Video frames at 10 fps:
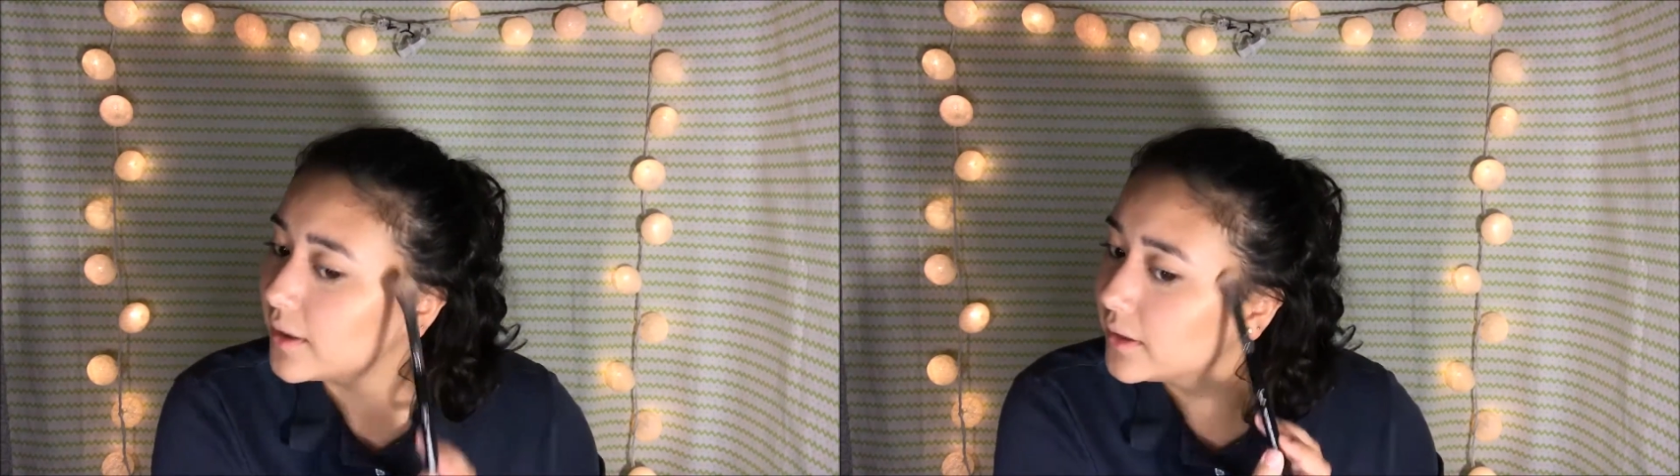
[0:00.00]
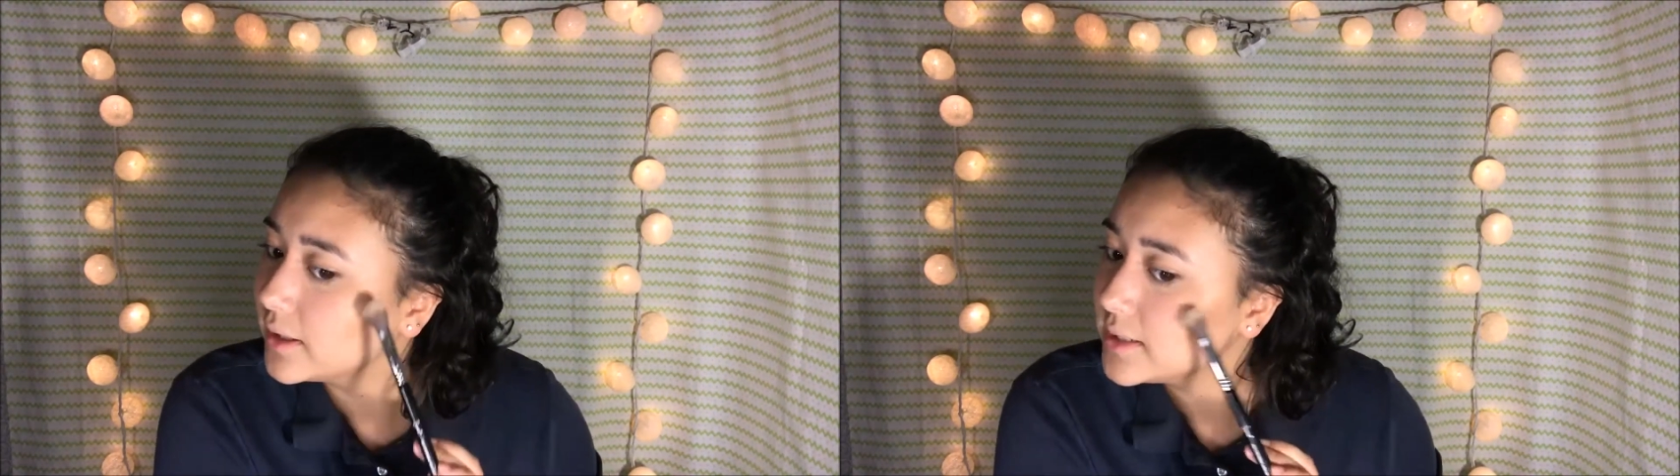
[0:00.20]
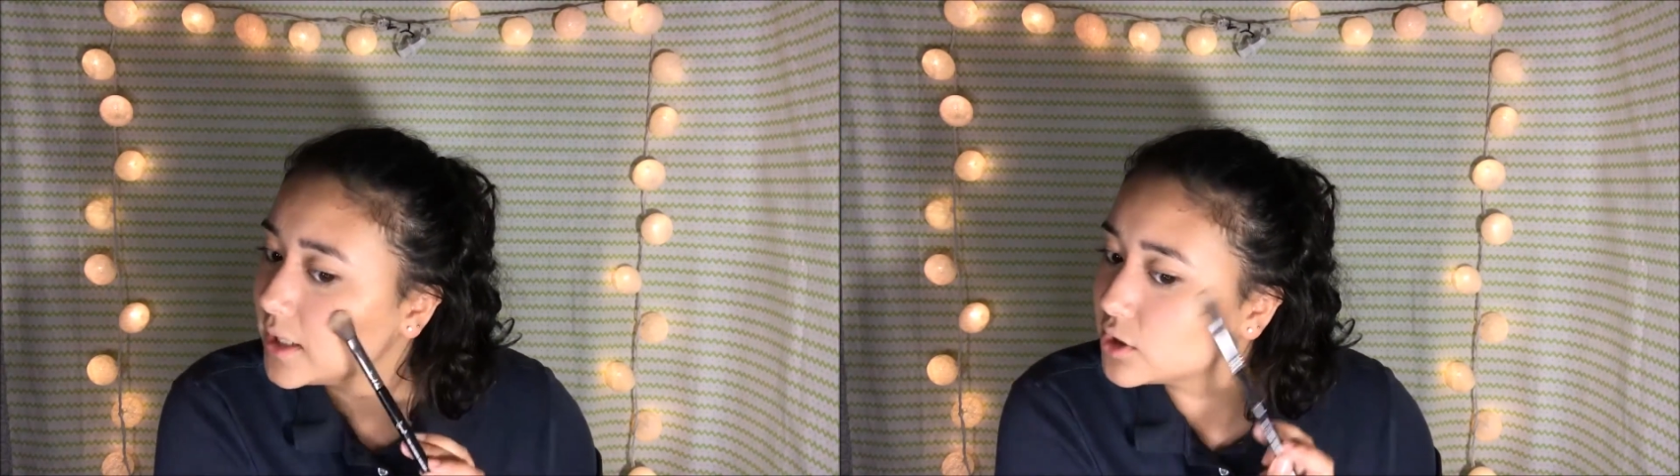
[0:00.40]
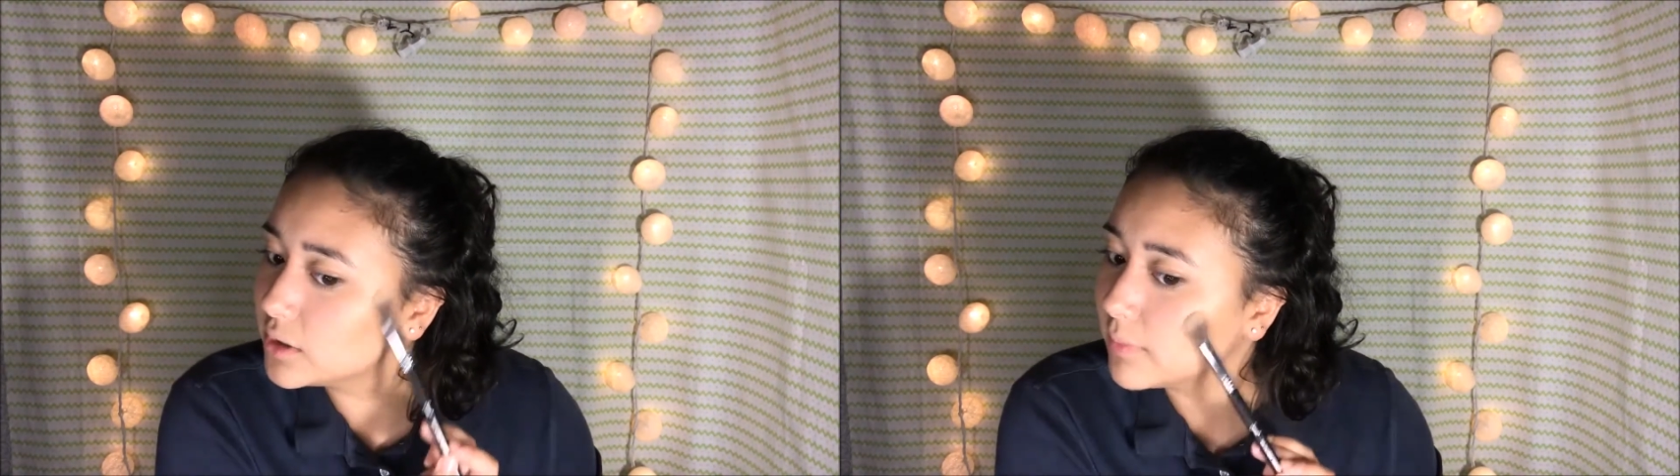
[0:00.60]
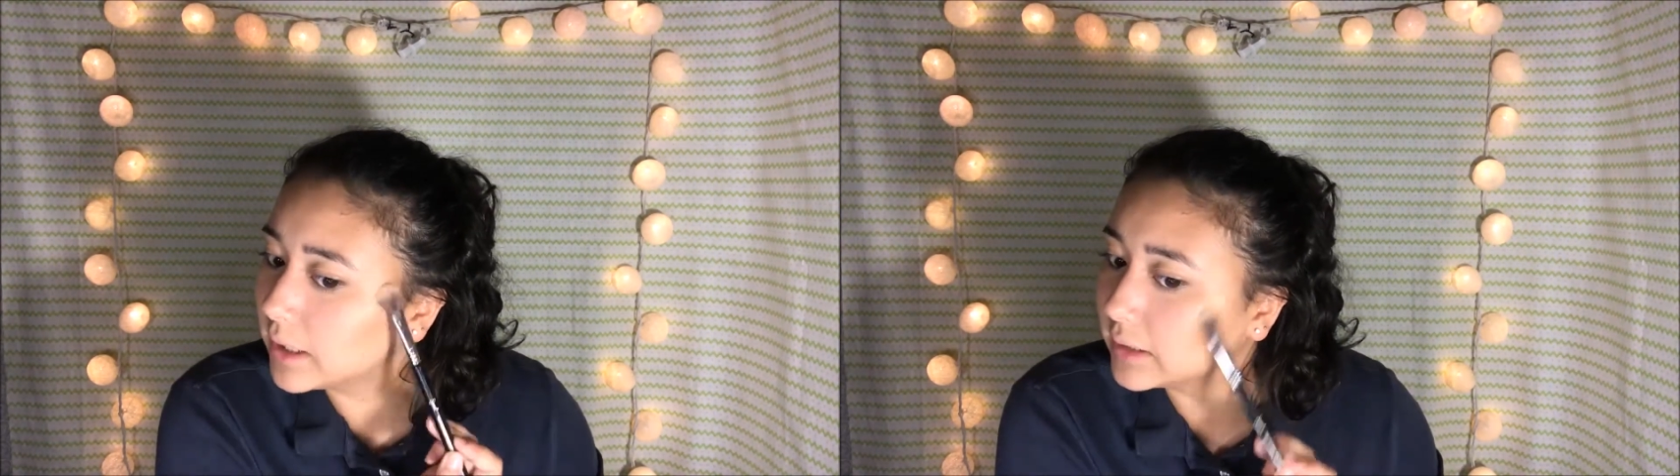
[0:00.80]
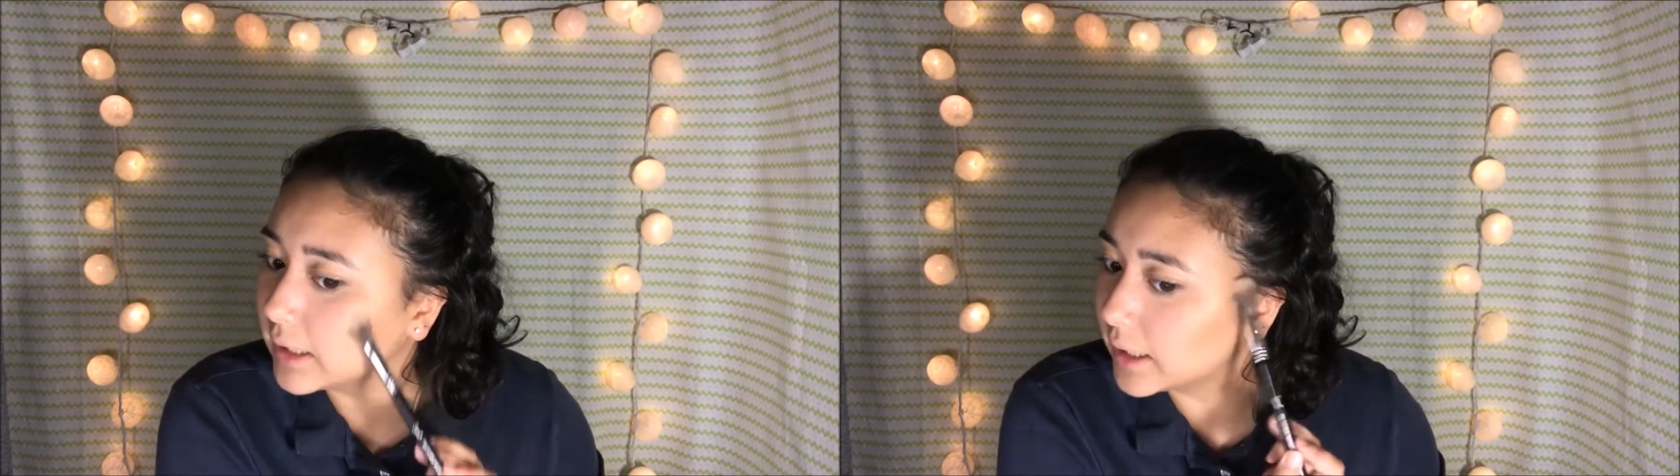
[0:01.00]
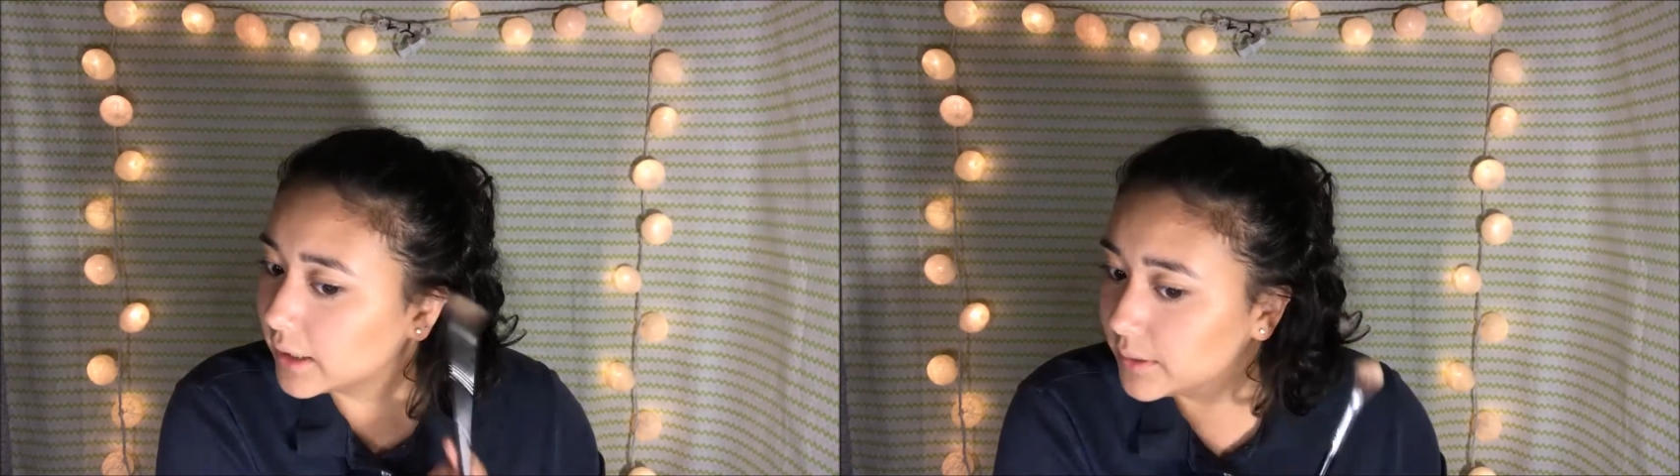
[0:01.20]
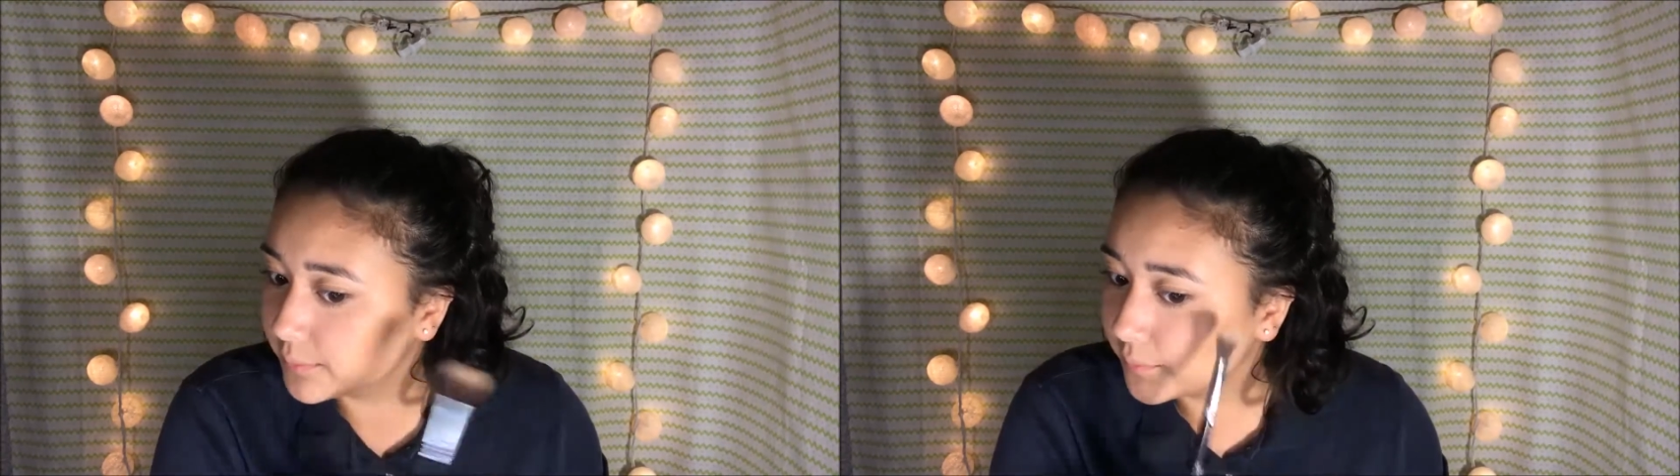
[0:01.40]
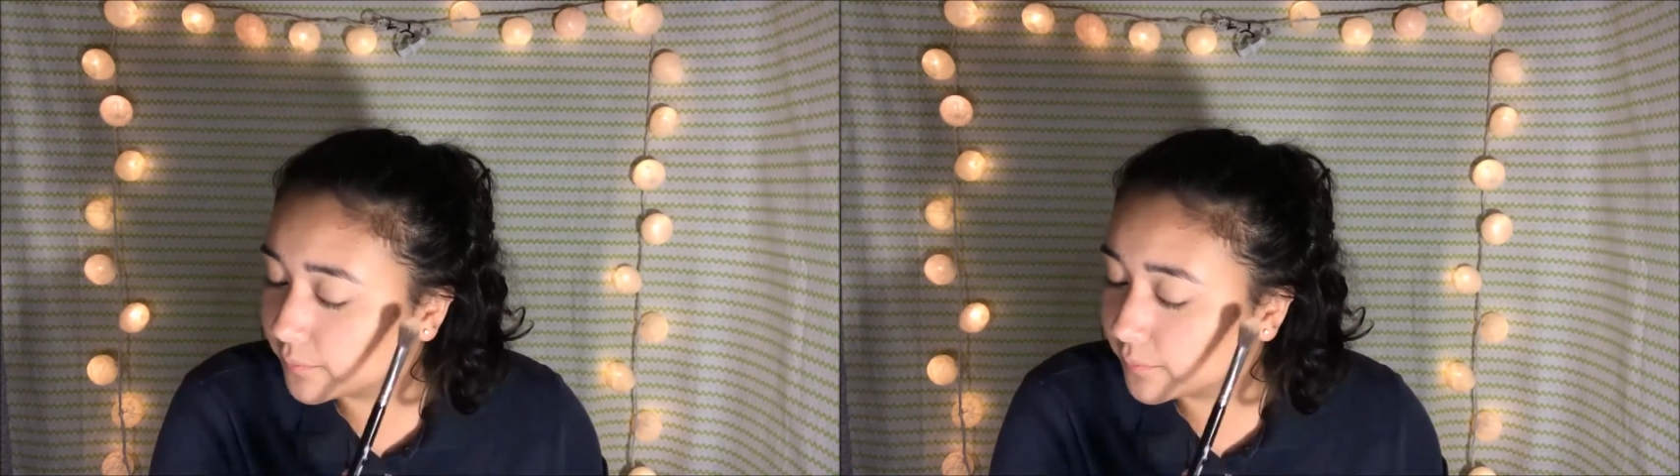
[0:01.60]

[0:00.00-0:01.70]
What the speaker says: I think it's actually my light.